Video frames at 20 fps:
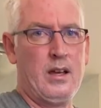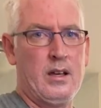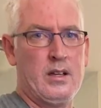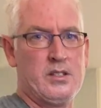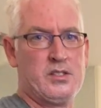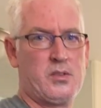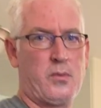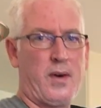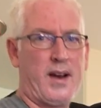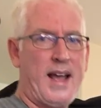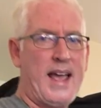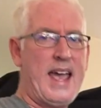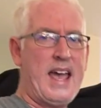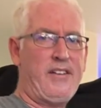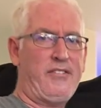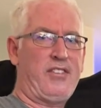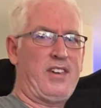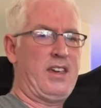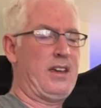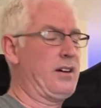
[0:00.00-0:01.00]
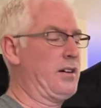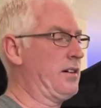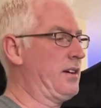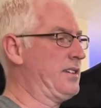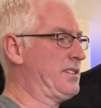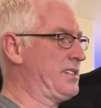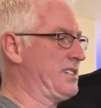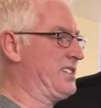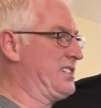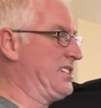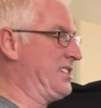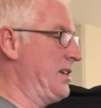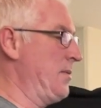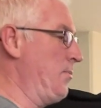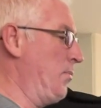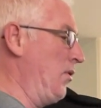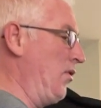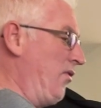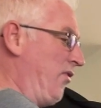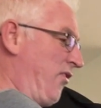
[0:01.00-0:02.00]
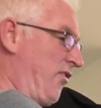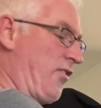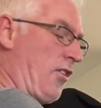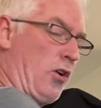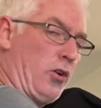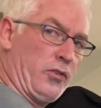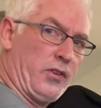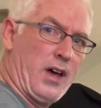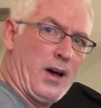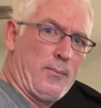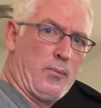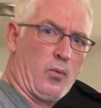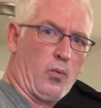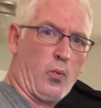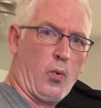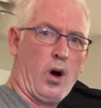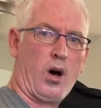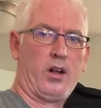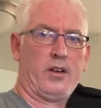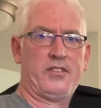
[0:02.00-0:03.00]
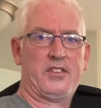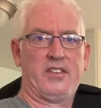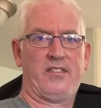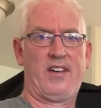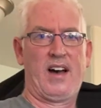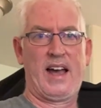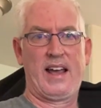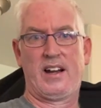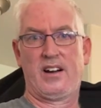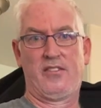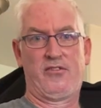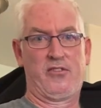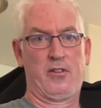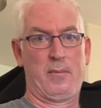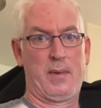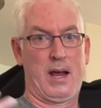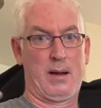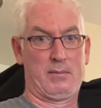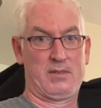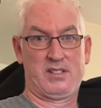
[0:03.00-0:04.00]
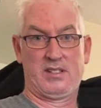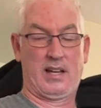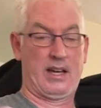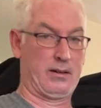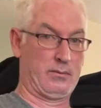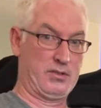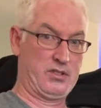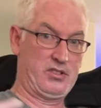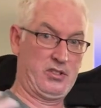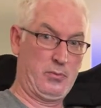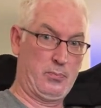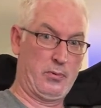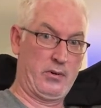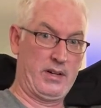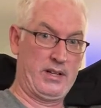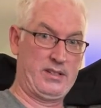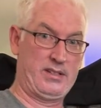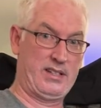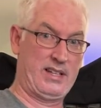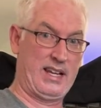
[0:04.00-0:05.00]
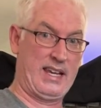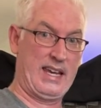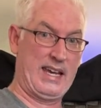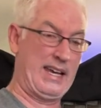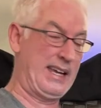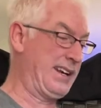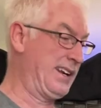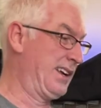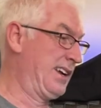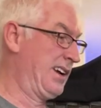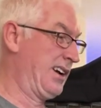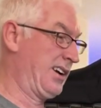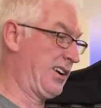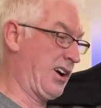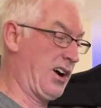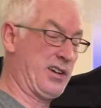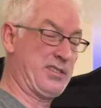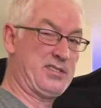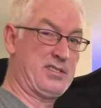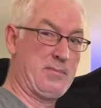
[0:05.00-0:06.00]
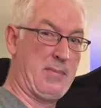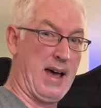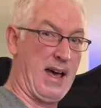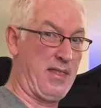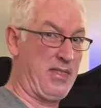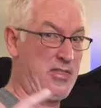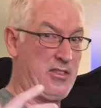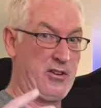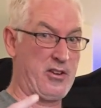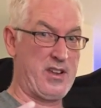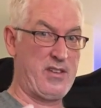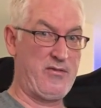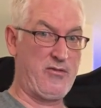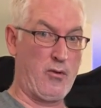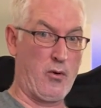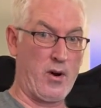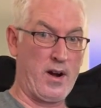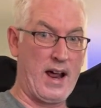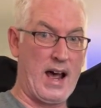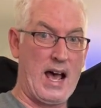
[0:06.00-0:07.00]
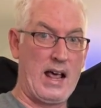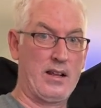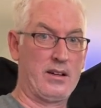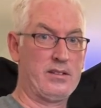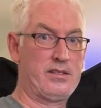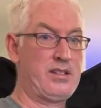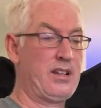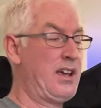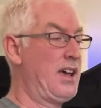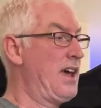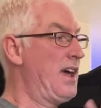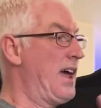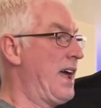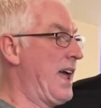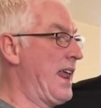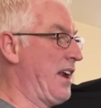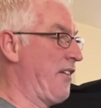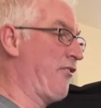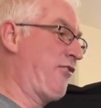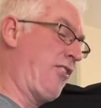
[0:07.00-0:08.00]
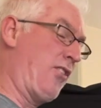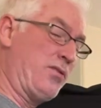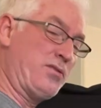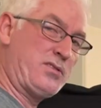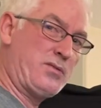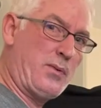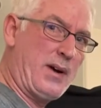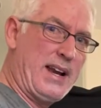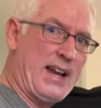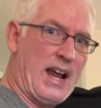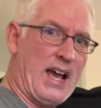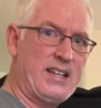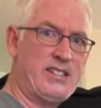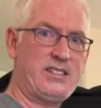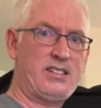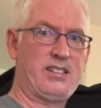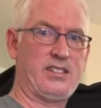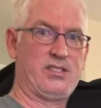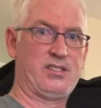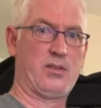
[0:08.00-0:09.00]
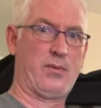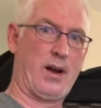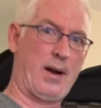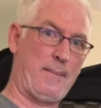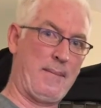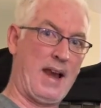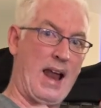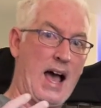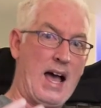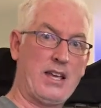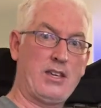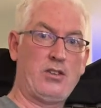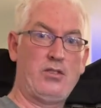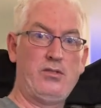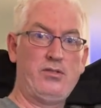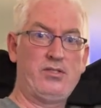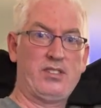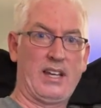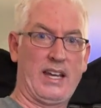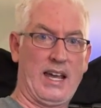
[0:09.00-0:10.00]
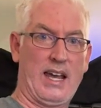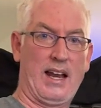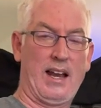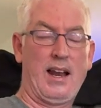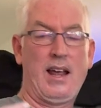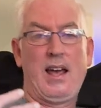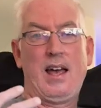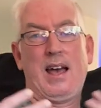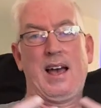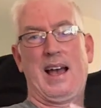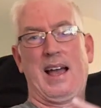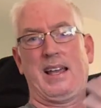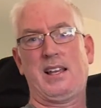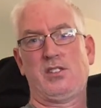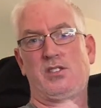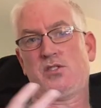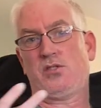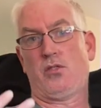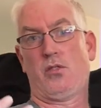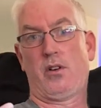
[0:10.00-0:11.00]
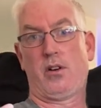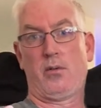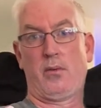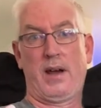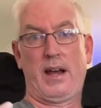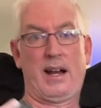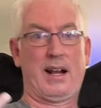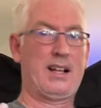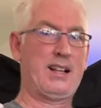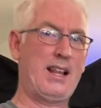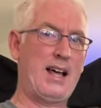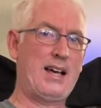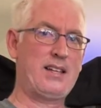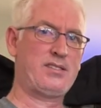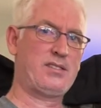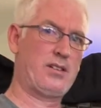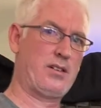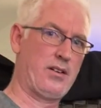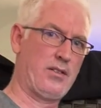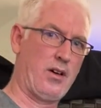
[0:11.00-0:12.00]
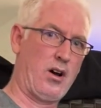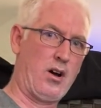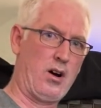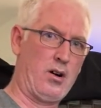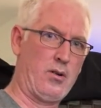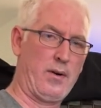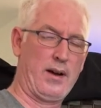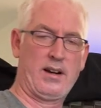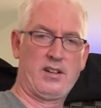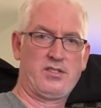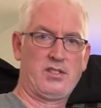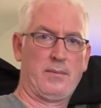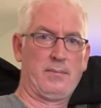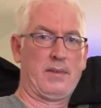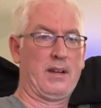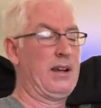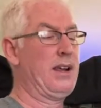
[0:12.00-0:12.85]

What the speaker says: So what I have here is a simple fold-up wall divider from Amazon. It was super easy to get, cost about $34, and it folds away nicely, so when I'm not using it, I can store it away in a closet or in the hallway or something.